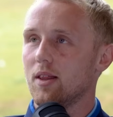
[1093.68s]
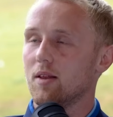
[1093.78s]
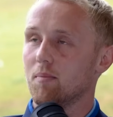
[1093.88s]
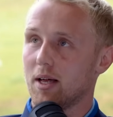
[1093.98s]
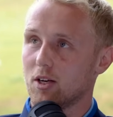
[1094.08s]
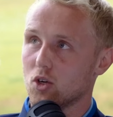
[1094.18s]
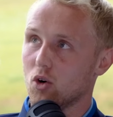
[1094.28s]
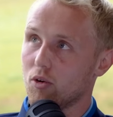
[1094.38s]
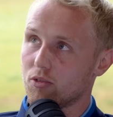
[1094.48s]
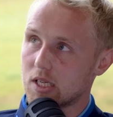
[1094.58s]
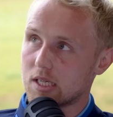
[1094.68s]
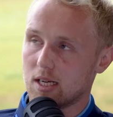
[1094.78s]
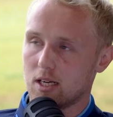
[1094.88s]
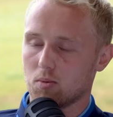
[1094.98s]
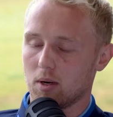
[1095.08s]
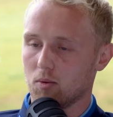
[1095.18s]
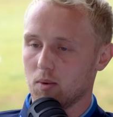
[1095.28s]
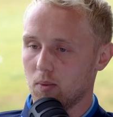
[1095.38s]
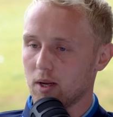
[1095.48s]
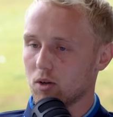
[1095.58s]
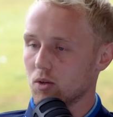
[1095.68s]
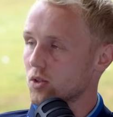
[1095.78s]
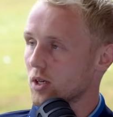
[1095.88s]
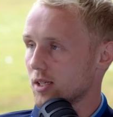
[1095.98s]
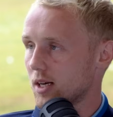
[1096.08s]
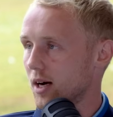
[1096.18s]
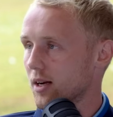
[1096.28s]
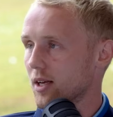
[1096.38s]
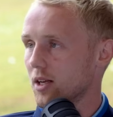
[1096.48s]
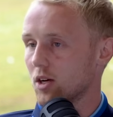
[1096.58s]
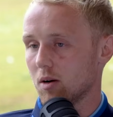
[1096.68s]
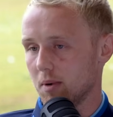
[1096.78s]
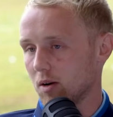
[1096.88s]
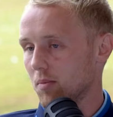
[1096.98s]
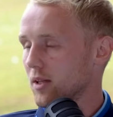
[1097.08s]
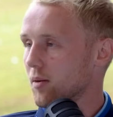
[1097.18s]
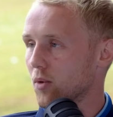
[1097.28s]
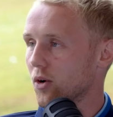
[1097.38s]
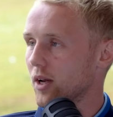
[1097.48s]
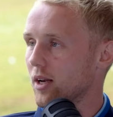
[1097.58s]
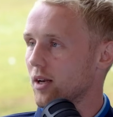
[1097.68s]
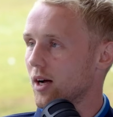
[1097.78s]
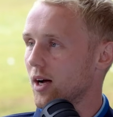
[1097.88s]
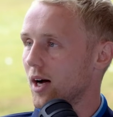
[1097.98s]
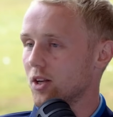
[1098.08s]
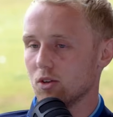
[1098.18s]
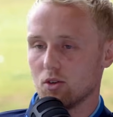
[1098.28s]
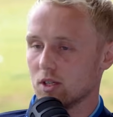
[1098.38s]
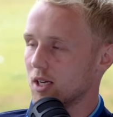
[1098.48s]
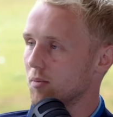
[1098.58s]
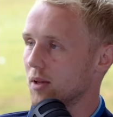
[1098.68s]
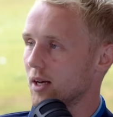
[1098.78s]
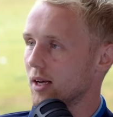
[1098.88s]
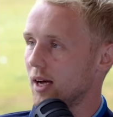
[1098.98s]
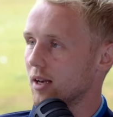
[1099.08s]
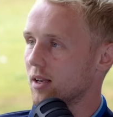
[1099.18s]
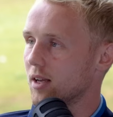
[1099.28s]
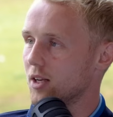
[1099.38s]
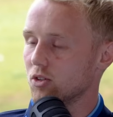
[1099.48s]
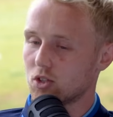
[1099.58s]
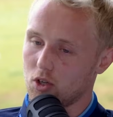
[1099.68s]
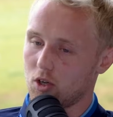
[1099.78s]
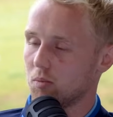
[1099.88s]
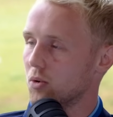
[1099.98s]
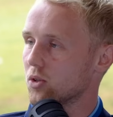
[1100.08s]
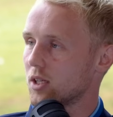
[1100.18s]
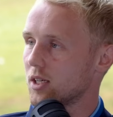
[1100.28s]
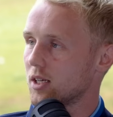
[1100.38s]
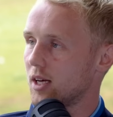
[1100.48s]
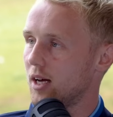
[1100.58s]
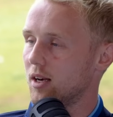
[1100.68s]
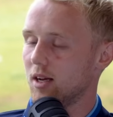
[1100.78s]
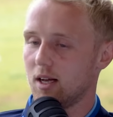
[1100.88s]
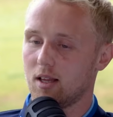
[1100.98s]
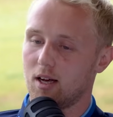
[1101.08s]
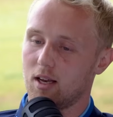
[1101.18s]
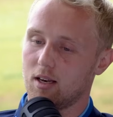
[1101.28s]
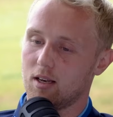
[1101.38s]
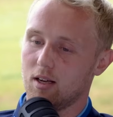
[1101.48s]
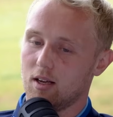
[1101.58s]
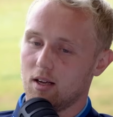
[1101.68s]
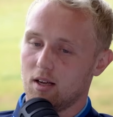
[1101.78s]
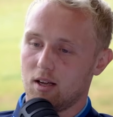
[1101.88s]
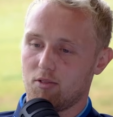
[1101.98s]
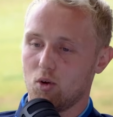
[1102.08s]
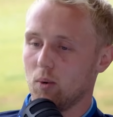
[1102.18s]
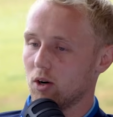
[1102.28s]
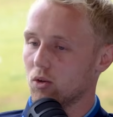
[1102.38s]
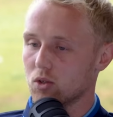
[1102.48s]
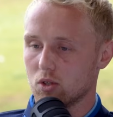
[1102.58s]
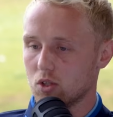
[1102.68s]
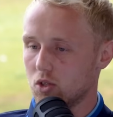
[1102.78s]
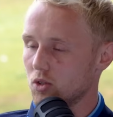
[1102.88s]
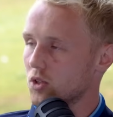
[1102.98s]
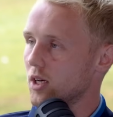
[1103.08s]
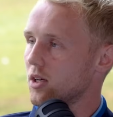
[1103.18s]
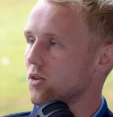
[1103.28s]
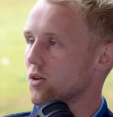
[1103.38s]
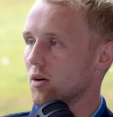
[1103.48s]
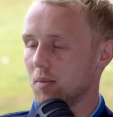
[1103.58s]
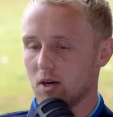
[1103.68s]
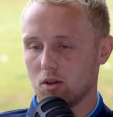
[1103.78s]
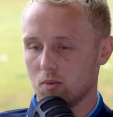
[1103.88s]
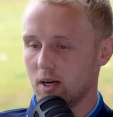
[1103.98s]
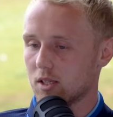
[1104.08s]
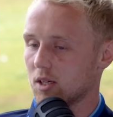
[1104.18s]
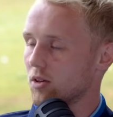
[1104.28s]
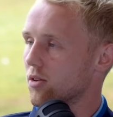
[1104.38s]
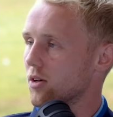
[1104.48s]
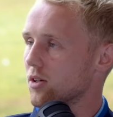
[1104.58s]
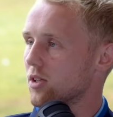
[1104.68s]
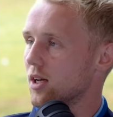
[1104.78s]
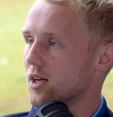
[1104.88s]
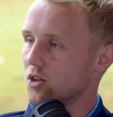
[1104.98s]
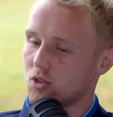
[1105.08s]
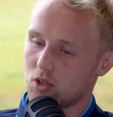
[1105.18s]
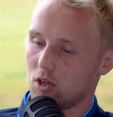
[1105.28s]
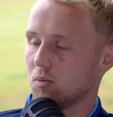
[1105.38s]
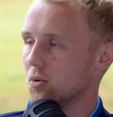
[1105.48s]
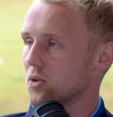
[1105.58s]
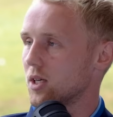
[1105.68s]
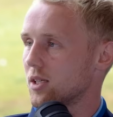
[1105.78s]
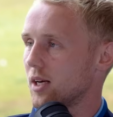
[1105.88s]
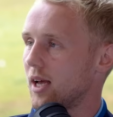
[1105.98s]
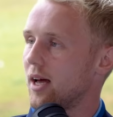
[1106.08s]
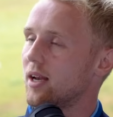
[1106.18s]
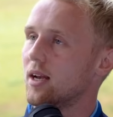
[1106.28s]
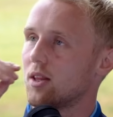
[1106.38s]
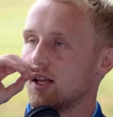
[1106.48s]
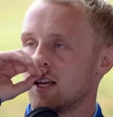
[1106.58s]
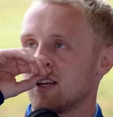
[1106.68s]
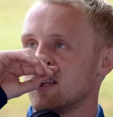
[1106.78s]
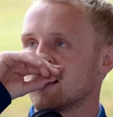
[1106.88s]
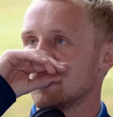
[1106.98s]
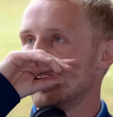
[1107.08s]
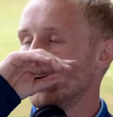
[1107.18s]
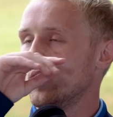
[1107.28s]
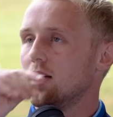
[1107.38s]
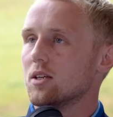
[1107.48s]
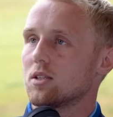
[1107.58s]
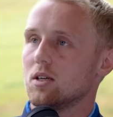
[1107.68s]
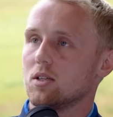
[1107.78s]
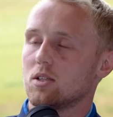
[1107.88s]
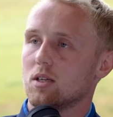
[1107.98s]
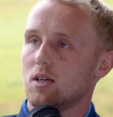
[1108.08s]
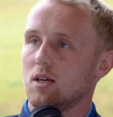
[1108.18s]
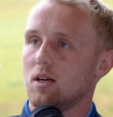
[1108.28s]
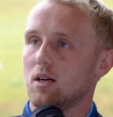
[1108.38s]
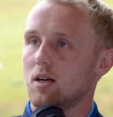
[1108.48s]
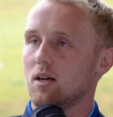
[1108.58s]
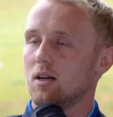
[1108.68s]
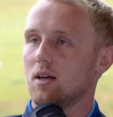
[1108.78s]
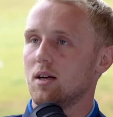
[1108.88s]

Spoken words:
the manager often says, whether we win or lose on a Saturday, you come in on Monday morning and you do the same thing again, and you start the process again. And then if you win or lose on the Tuesday, you come in on the Wednesday or the Thursday and you start the process again. And I think it's such a...